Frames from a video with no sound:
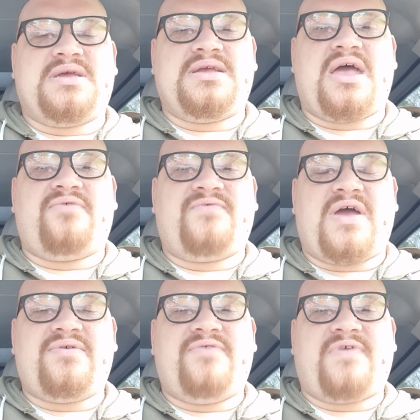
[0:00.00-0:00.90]
can get
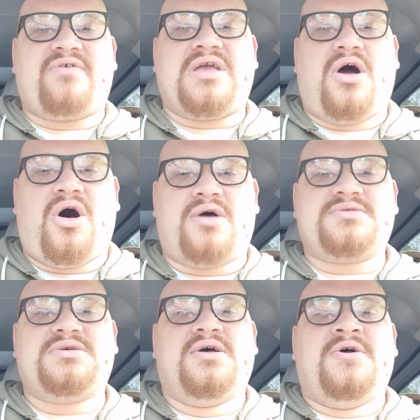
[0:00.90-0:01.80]
very, very
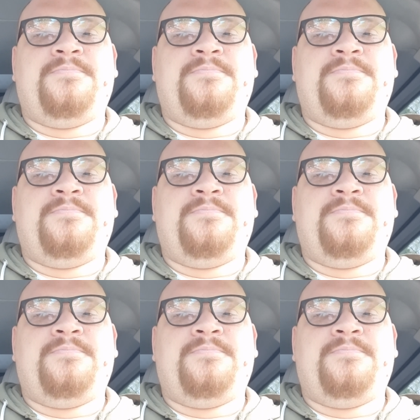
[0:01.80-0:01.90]
hot.